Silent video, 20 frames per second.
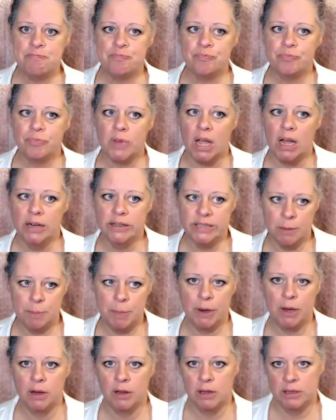a
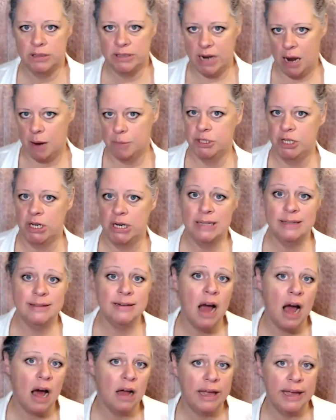typical adoption. It's
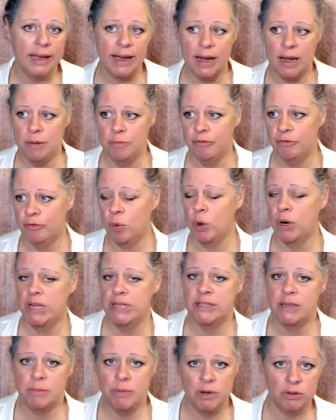not like I'm 40
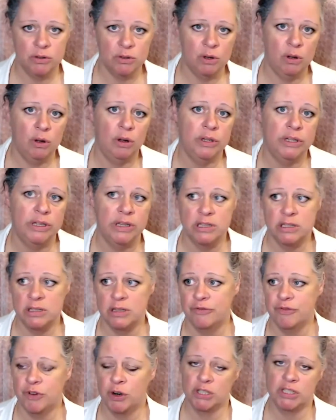some years old and this is the
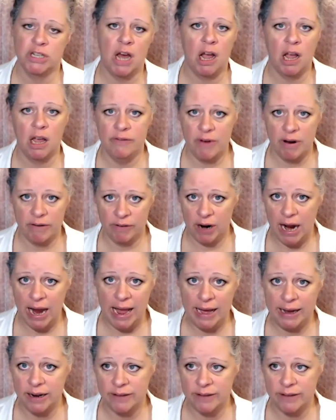first dog I've ever had.